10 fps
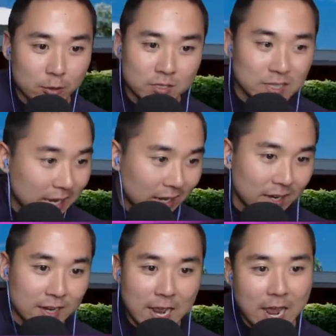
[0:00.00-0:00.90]
house
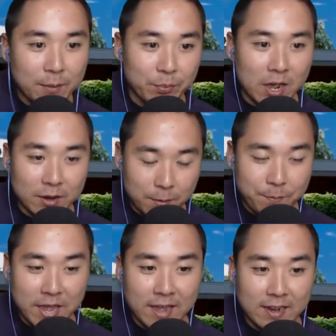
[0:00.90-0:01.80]
taking a nap on a
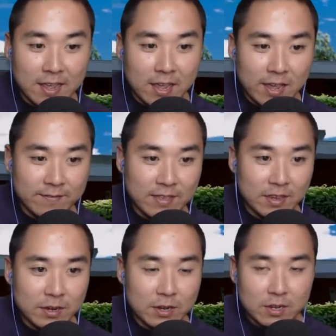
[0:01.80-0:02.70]
bed. And
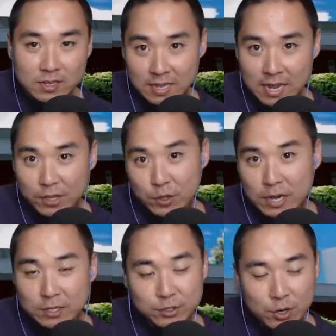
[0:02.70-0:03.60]
then yeah, you
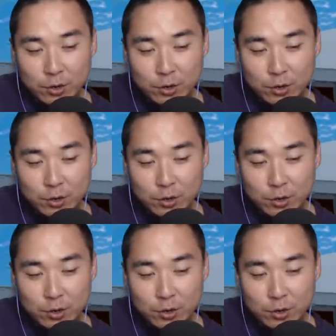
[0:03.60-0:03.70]
guys